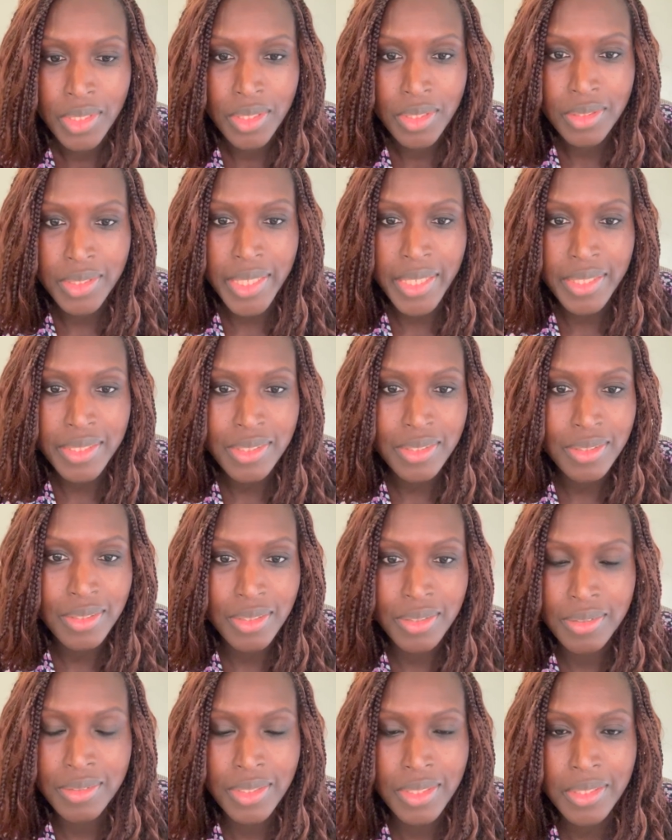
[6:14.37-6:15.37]
tests,
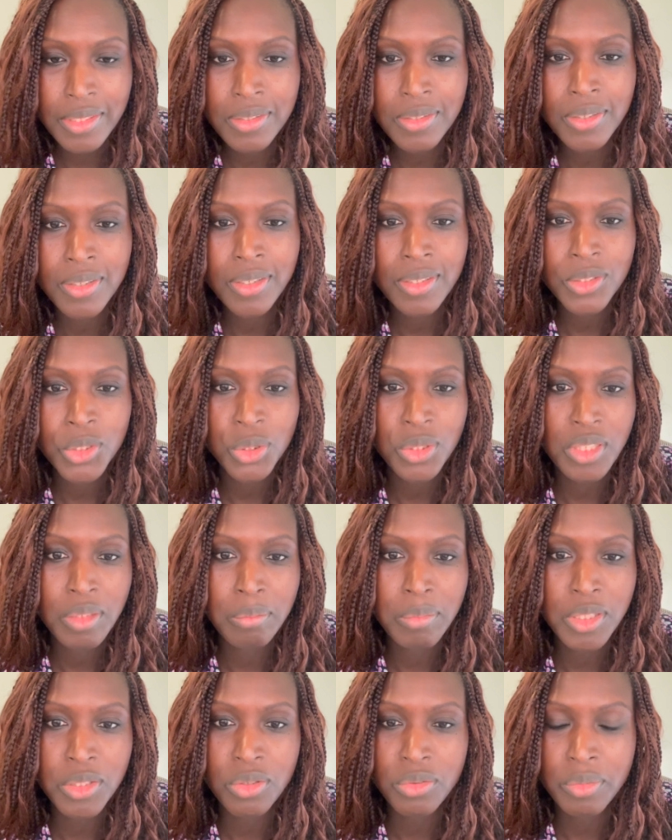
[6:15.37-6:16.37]
indicators,
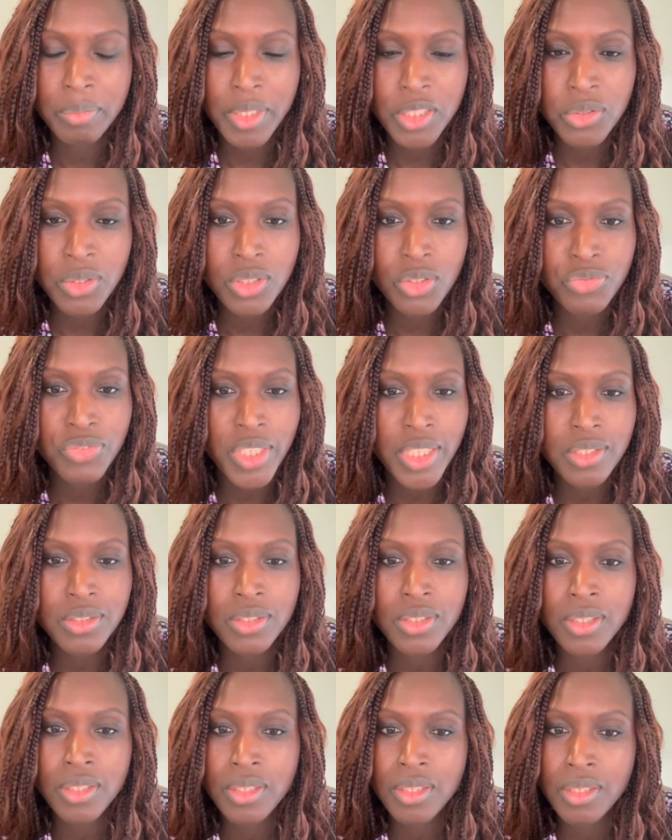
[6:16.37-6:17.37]
showing me the rheumatoid
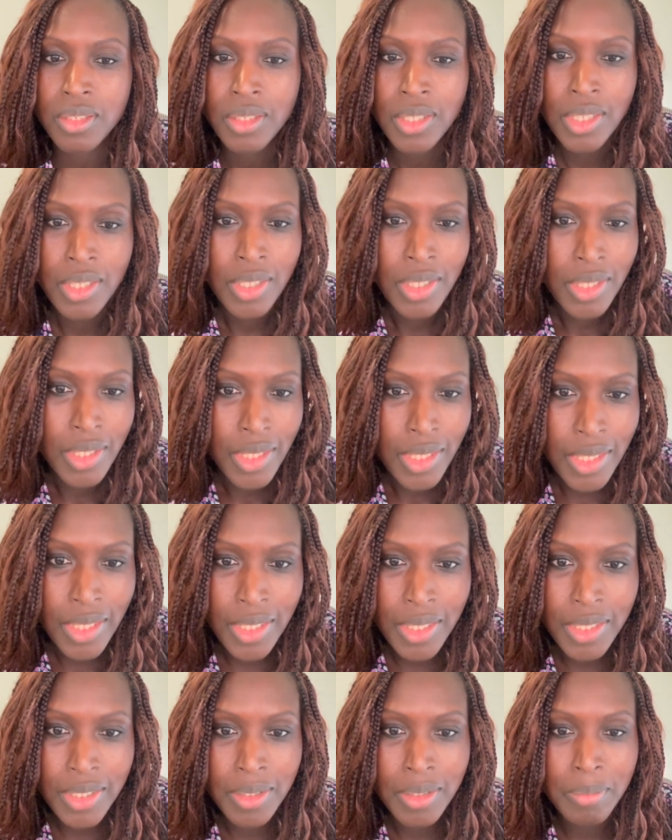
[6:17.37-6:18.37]
factor,
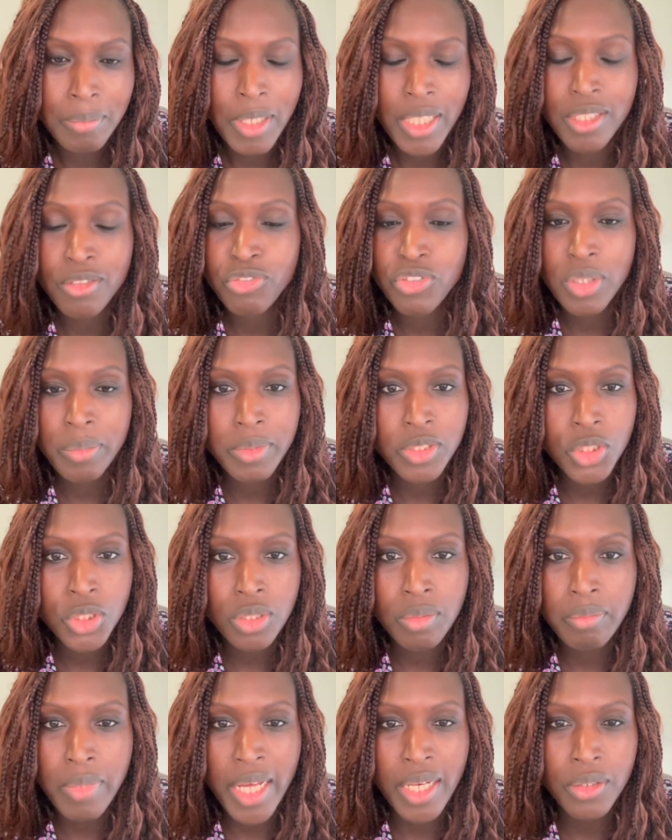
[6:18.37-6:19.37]
my
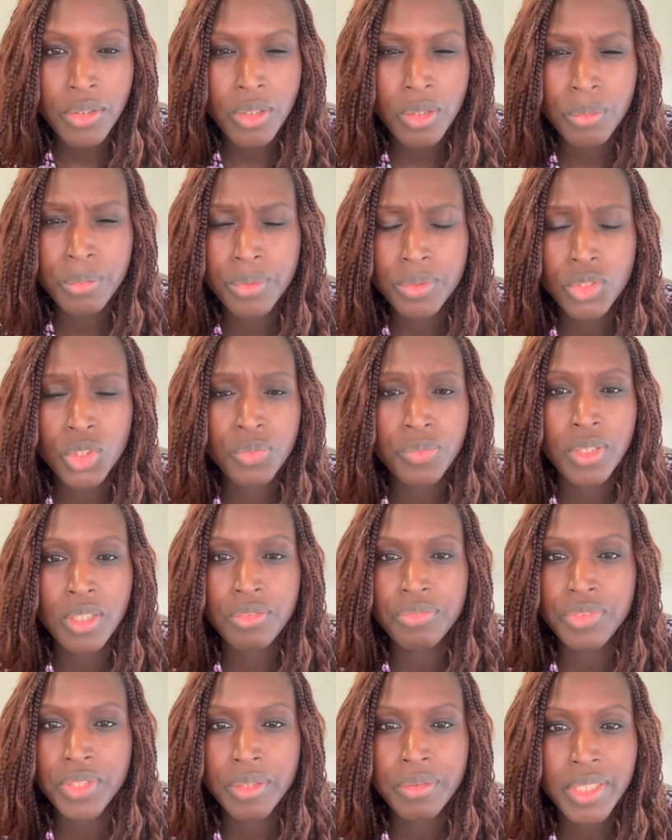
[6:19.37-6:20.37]
inflammation marker, which
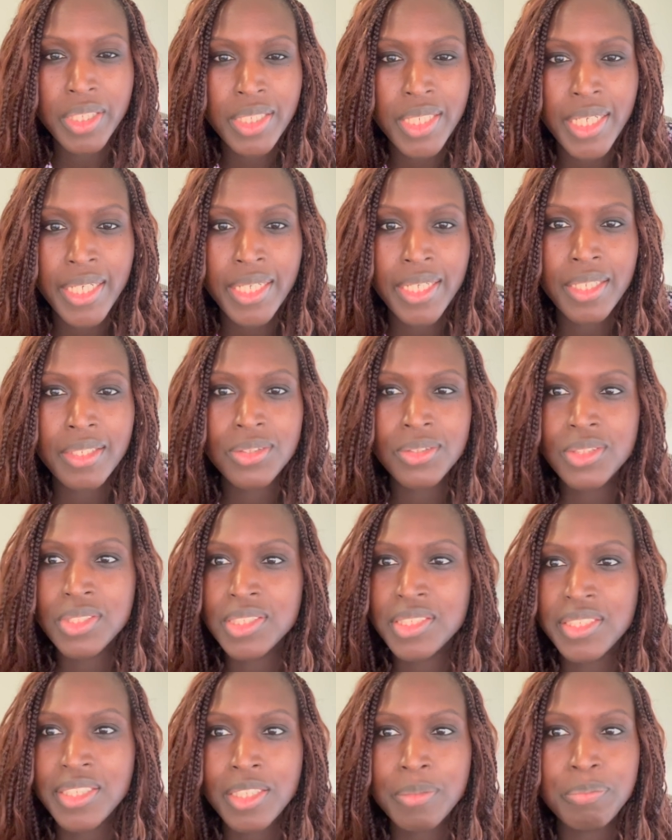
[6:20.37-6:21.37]
were very high, the
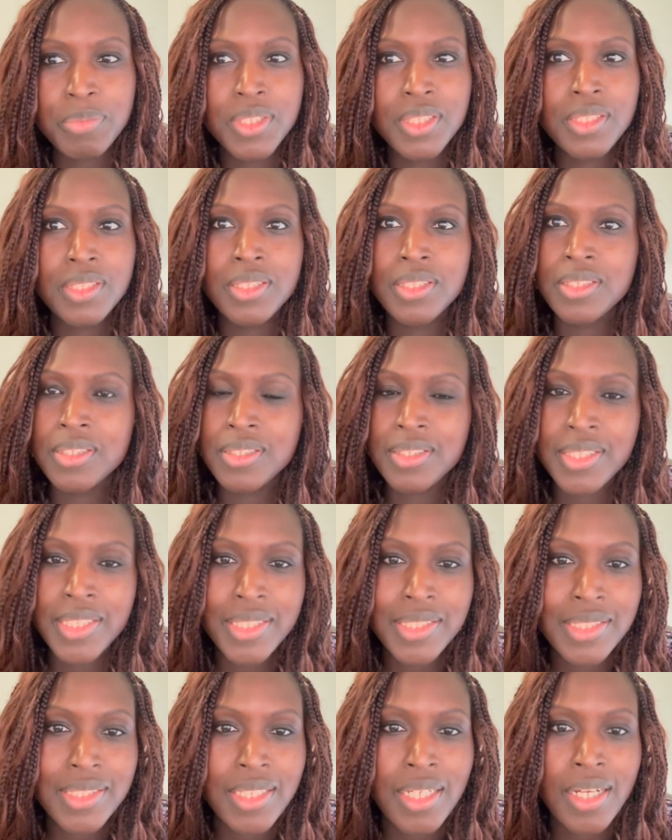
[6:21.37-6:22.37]
CRP,
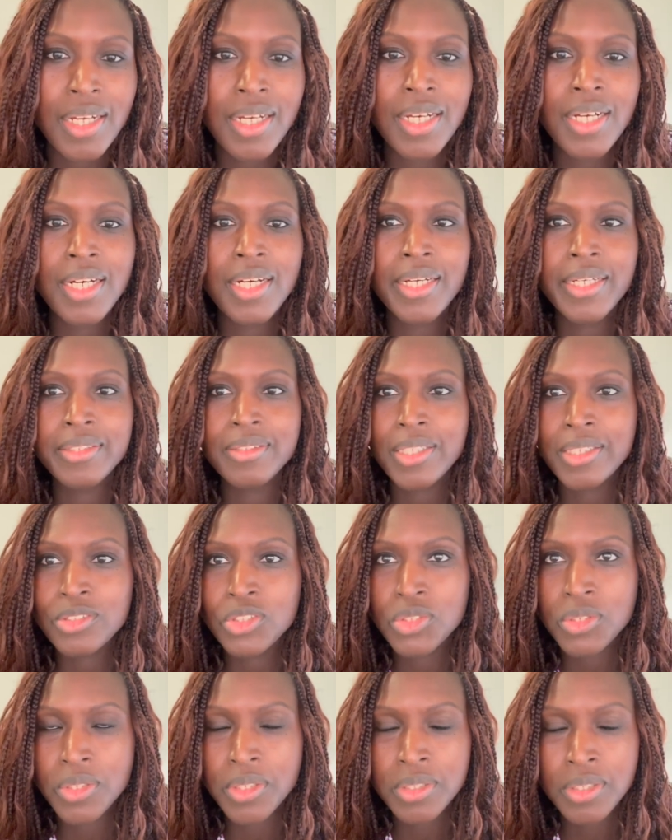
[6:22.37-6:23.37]
ESR, and
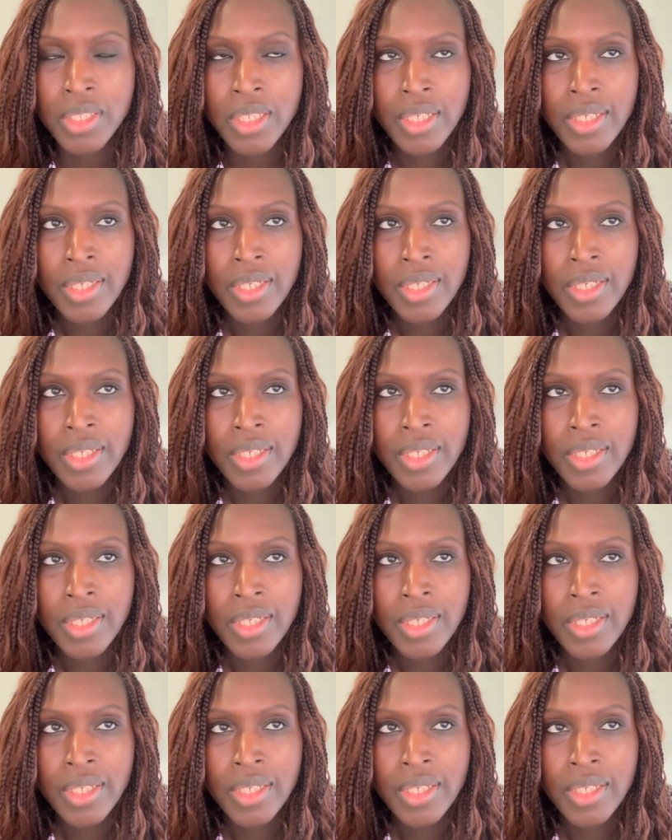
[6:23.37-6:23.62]
so on.